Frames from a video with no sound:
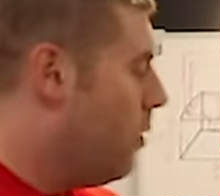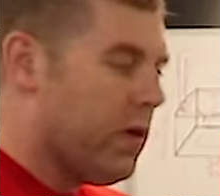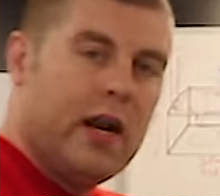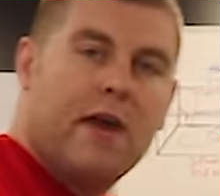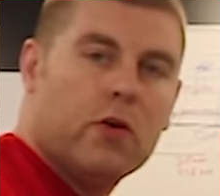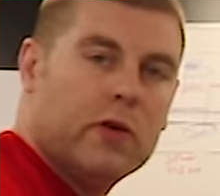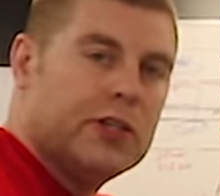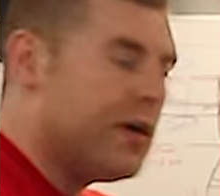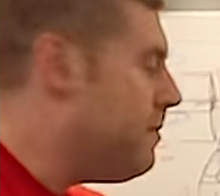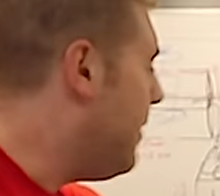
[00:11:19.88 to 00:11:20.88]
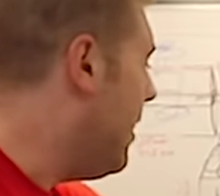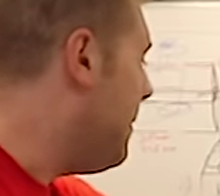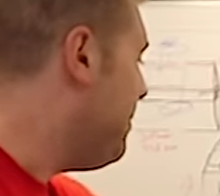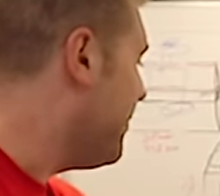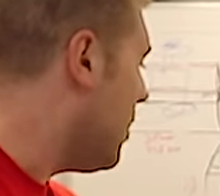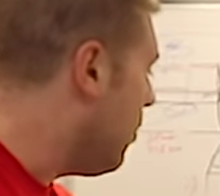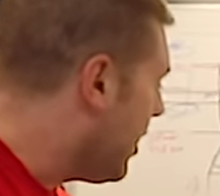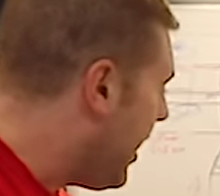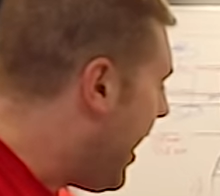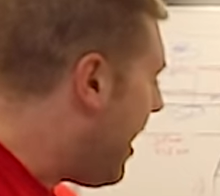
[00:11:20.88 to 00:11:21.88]
we're gonna have a return pump, we're
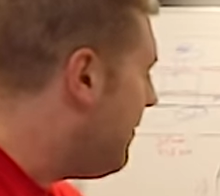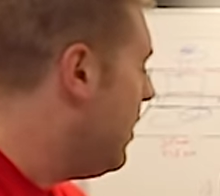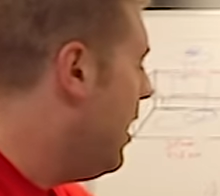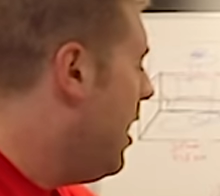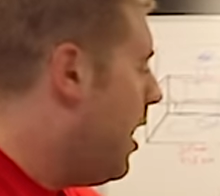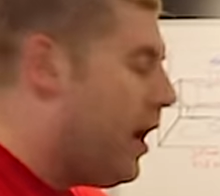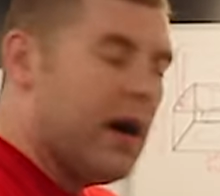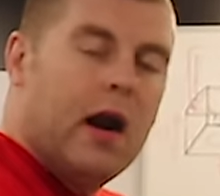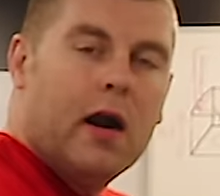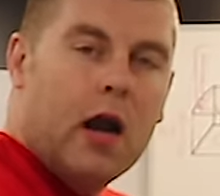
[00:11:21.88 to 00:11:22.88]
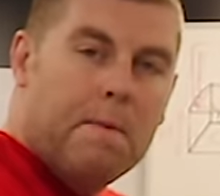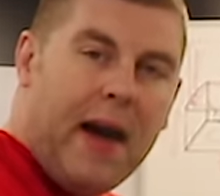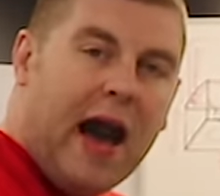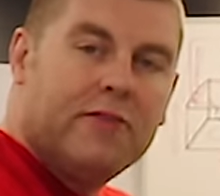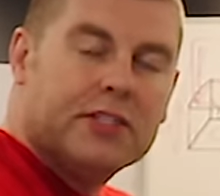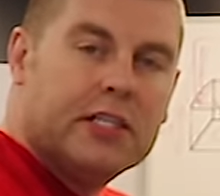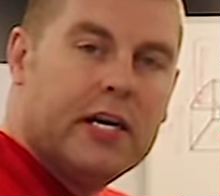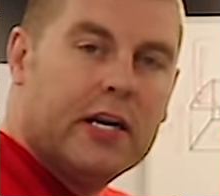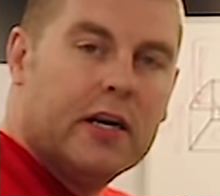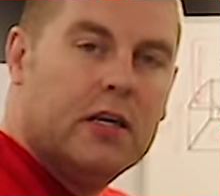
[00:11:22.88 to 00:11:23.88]
gonna have our baffles in
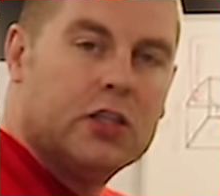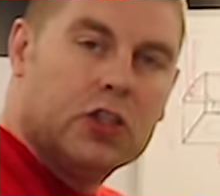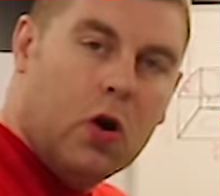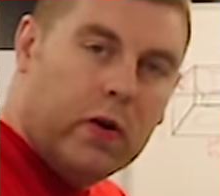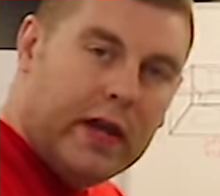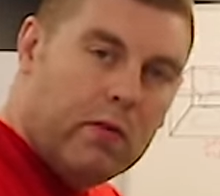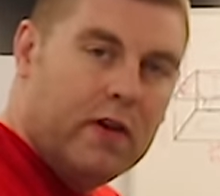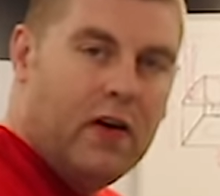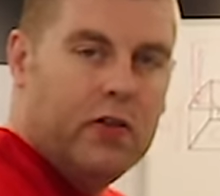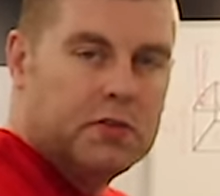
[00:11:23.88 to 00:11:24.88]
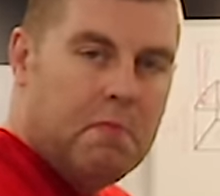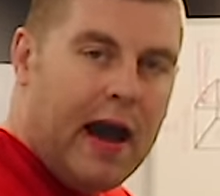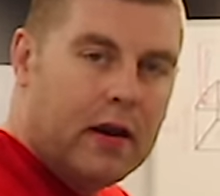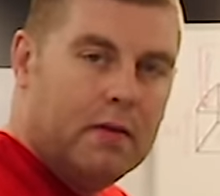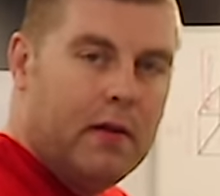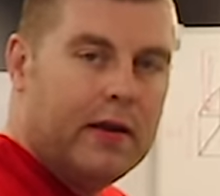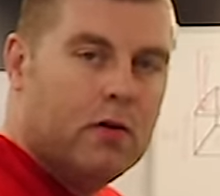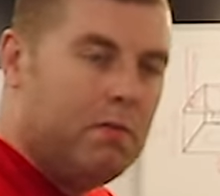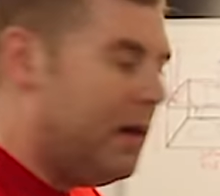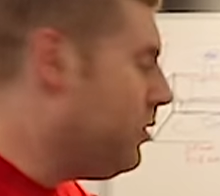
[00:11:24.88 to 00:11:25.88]
here so we get rid of all those
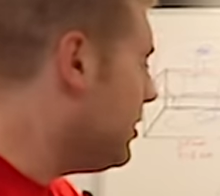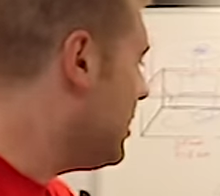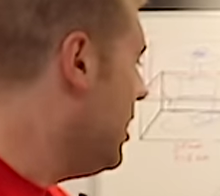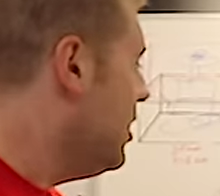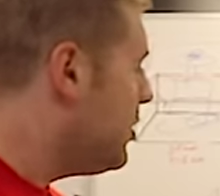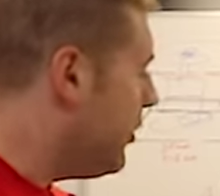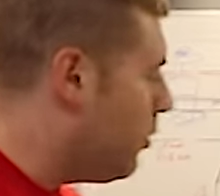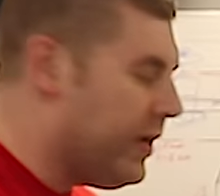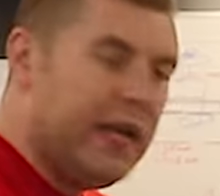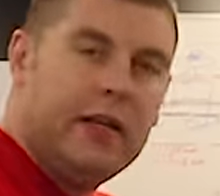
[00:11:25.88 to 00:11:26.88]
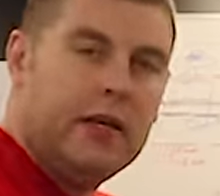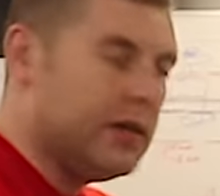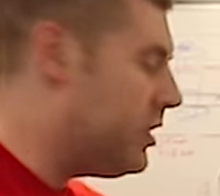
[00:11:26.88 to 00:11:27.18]
micro bubbles so they don't get into your